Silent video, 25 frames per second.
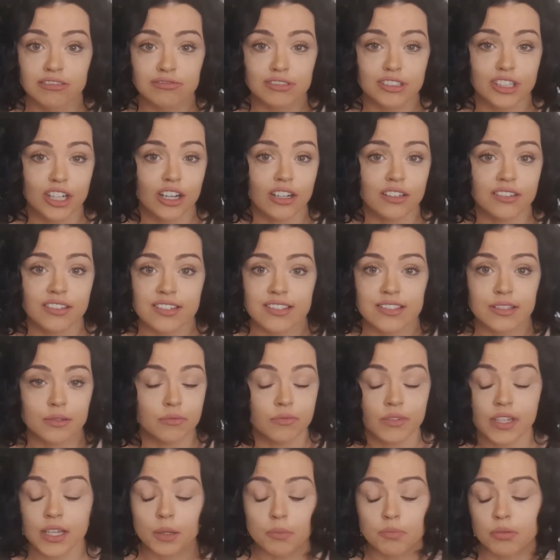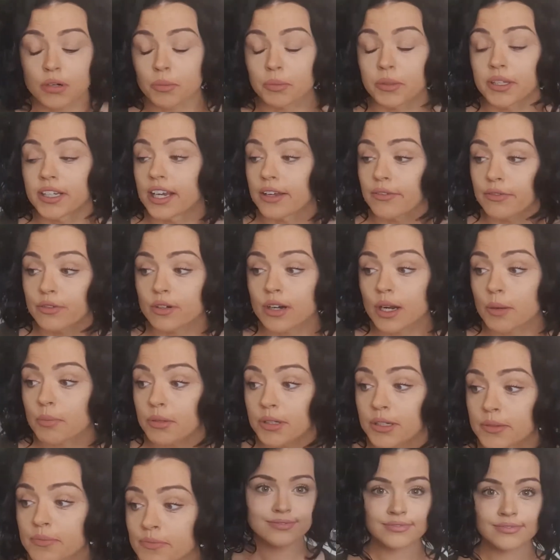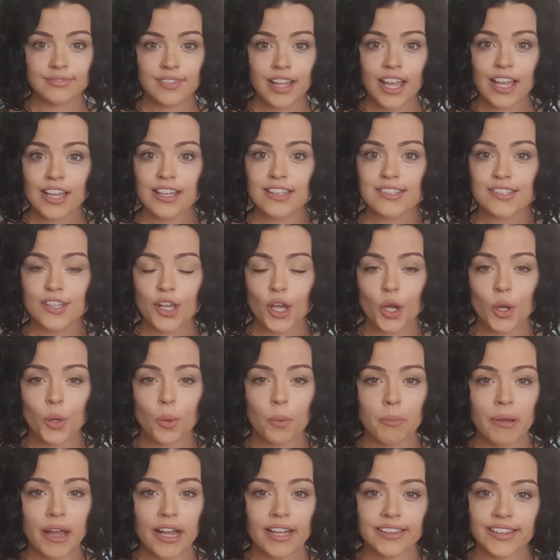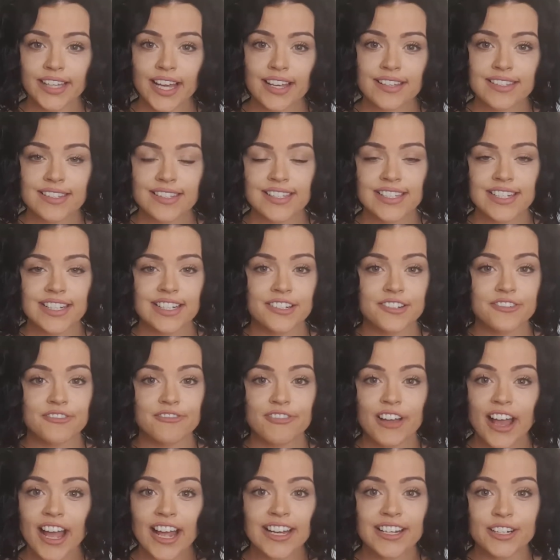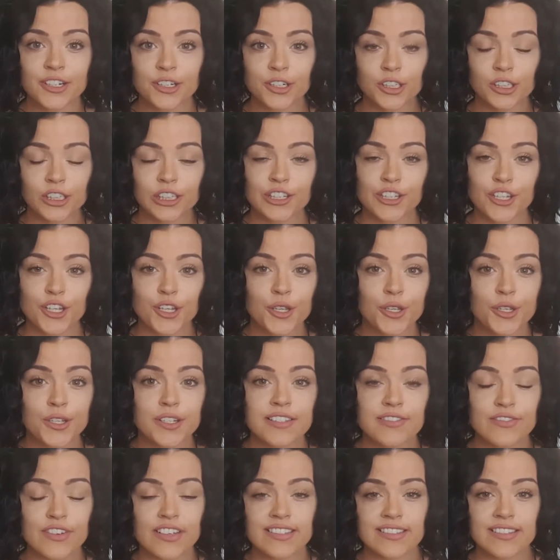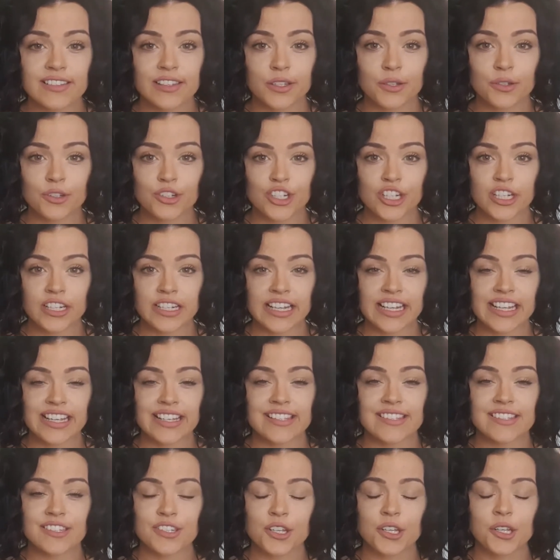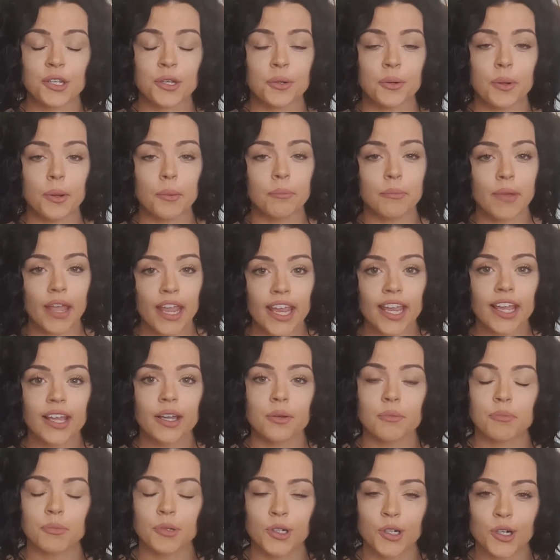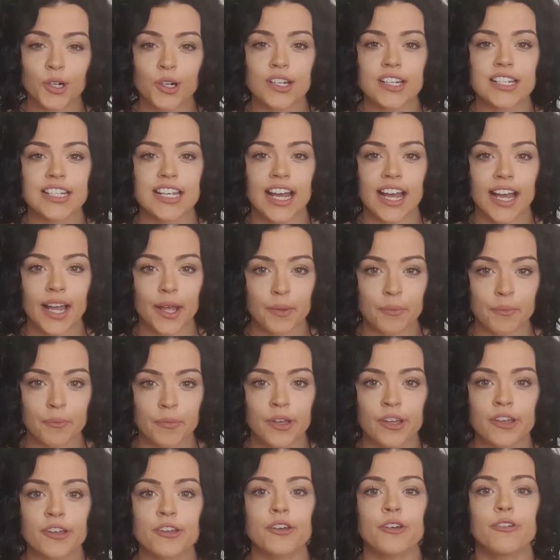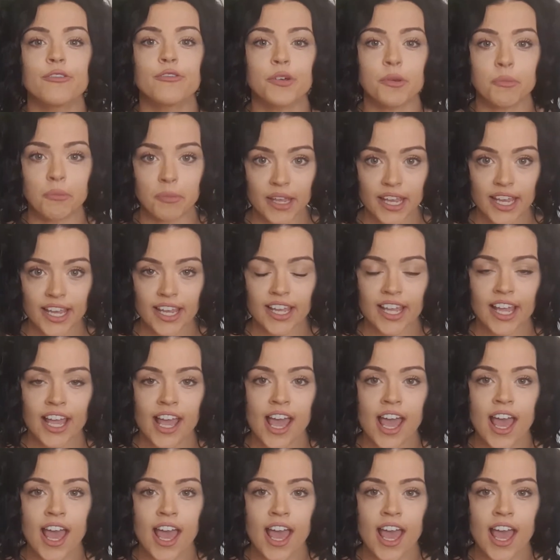God, this it'll probably never happen. So my last and final New Year's resolution is to make more time for me.